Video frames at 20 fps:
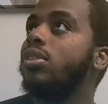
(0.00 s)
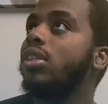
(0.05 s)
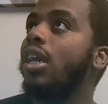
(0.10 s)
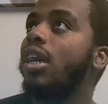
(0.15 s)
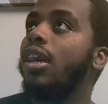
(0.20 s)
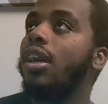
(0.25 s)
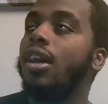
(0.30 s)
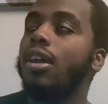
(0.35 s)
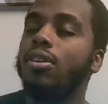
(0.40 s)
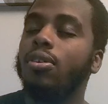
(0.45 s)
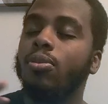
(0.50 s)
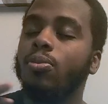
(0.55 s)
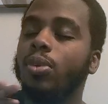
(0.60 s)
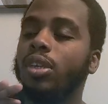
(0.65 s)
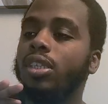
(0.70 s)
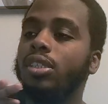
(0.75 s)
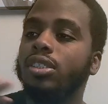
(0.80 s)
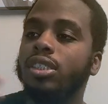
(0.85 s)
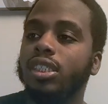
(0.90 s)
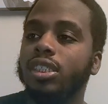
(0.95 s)
I, I don't want
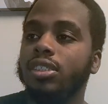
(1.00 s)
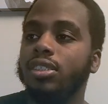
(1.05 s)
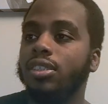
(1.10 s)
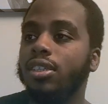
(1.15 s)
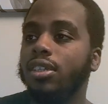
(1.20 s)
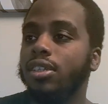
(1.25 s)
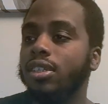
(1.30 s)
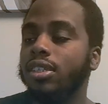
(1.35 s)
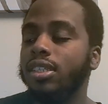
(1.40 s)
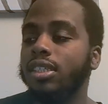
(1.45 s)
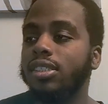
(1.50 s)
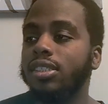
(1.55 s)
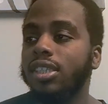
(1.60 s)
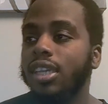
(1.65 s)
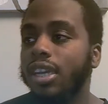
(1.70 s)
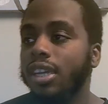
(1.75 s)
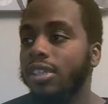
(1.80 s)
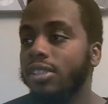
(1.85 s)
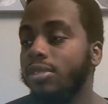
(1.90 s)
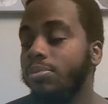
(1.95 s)
to jinx none of these
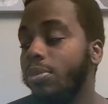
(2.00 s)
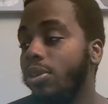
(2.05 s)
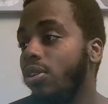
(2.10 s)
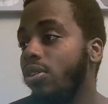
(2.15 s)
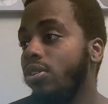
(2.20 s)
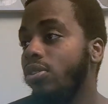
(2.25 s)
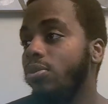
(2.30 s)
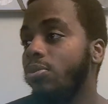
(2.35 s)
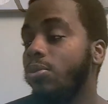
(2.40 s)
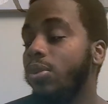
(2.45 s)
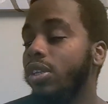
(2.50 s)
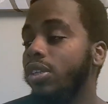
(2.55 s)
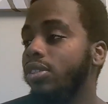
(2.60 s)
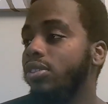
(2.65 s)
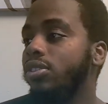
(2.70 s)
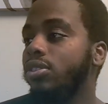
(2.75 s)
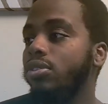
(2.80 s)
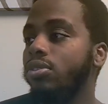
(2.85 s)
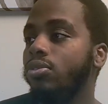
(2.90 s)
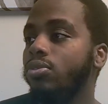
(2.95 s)
guys, but are you willing
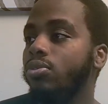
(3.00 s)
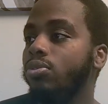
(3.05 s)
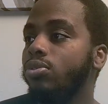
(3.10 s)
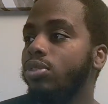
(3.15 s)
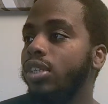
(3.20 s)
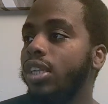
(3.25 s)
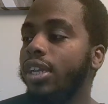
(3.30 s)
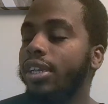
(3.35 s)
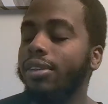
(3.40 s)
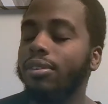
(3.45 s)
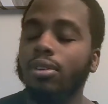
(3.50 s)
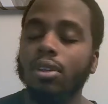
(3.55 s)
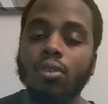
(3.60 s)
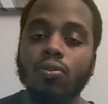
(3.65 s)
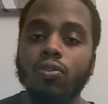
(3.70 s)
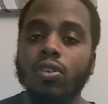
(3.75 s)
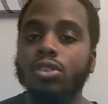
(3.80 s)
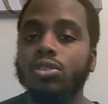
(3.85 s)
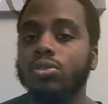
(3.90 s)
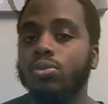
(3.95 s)
to lose like a
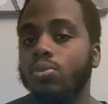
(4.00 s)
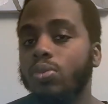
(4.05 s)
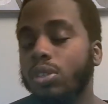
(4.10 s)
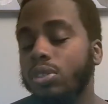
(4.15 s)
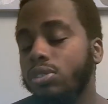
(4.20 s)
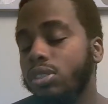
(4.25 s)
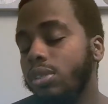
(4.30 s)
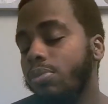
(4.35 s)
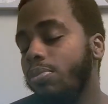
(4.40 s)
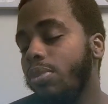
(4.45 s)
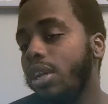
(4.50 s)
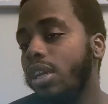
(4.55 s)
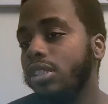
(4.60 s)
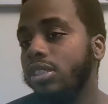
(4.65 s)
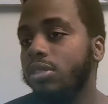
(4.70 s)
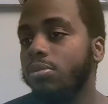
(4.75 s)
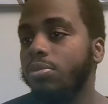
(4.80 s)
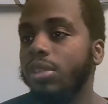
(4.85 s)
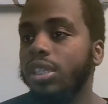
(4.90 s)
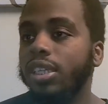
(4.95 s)
Russell Wilson
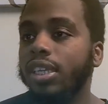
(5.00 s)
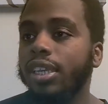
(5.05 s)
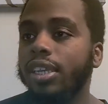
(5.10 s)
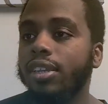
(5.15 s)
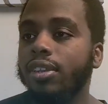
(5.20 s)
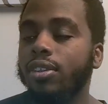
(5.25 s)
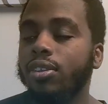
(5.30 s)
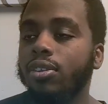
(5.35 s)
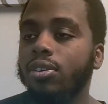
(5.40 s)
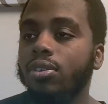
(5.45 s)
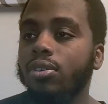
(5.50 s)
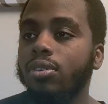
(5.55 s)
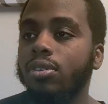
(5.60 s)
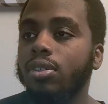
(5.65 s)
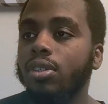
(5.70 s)
possibly getting hurt,